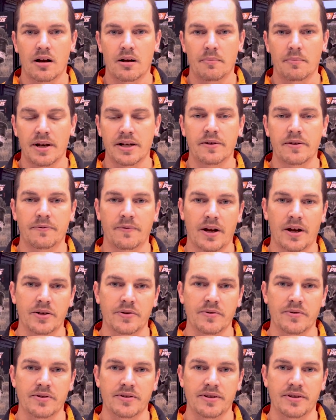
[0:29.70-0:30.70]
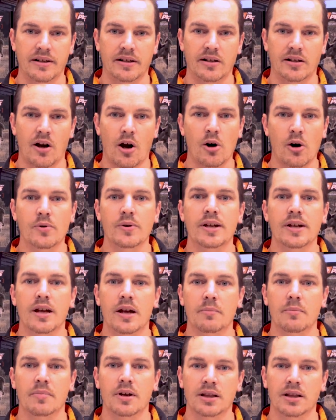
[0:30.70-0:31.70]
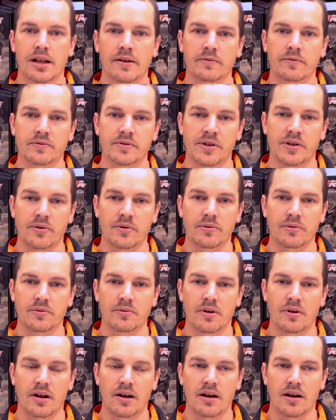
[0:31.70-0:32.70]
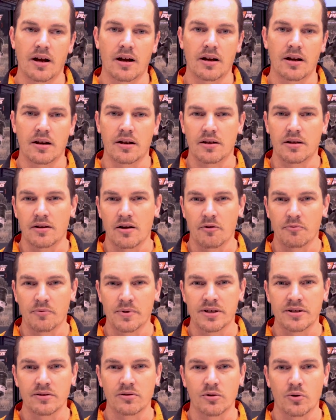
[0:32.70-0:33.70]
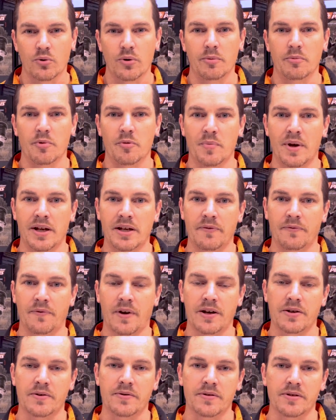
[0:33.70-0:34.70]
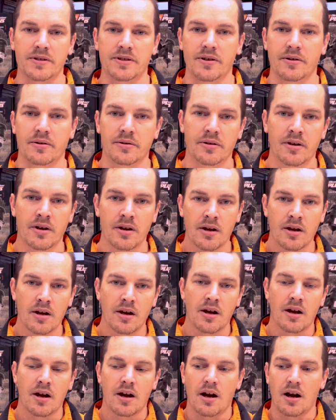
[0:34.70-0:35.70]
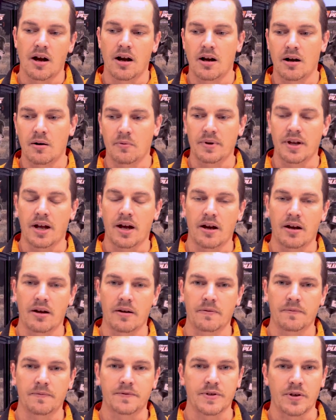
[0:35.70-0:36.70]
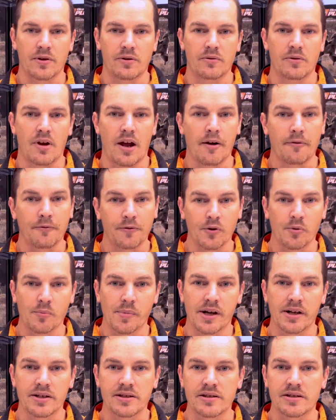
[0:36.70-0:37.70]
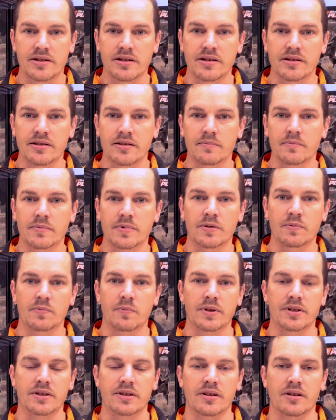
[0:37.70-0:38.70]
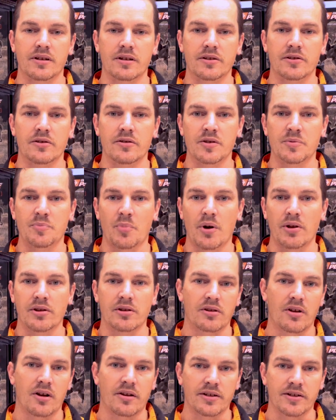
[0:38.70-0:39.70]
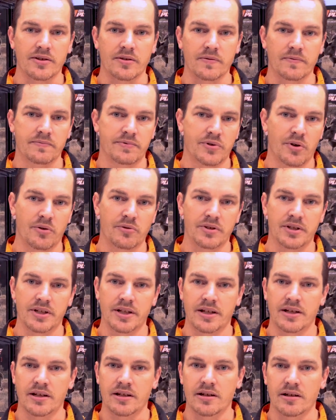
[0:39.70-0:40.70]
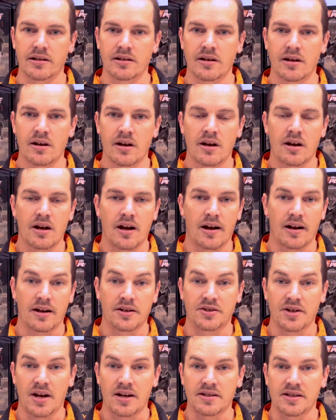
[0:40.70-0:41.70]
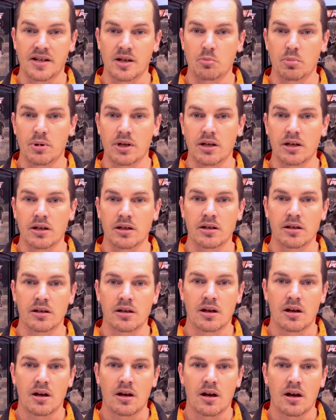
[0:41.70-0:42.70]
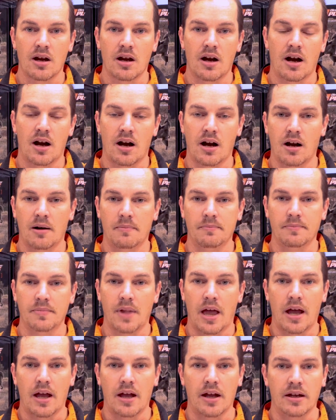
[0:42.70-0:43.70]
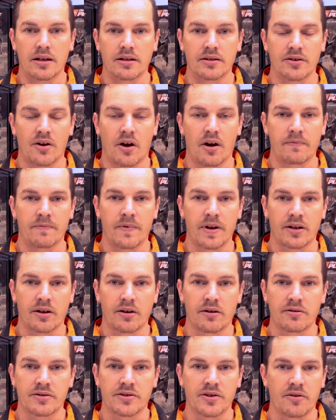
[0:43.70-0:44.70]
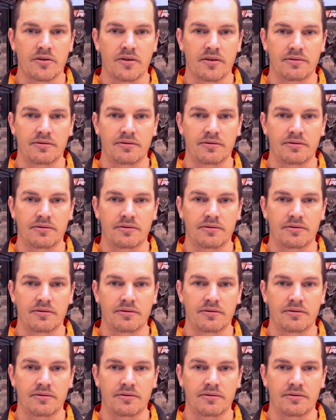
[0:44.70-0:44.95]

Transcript: manufacturers that are OEM level, so original equipment manufacturers. So we have our field manager systems, which are used by the likes of John Deere, JCB, and Iveco. So